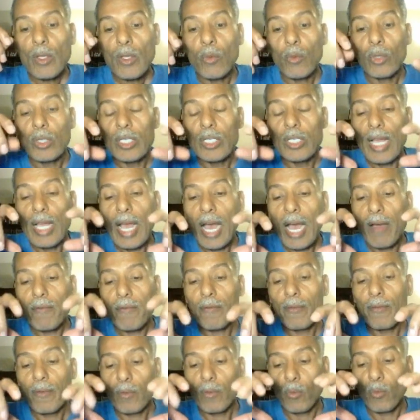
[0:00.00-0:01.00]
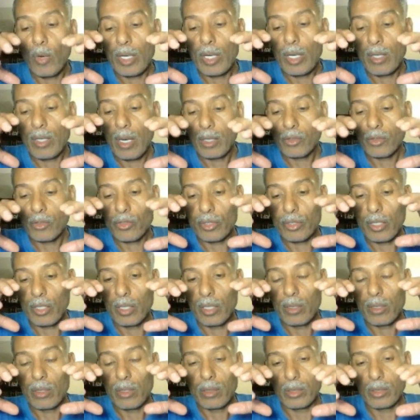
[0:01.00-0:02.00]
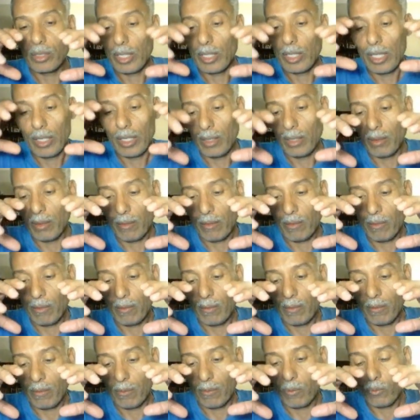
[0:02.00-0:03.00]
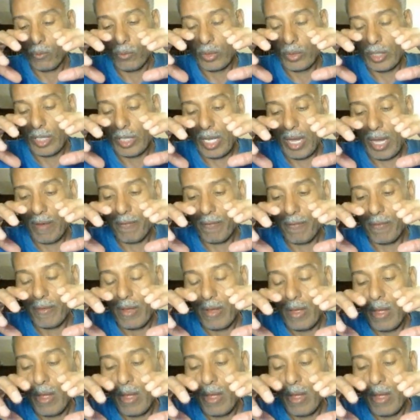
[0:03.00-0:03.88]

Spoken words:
when you have 100 and say, when you have,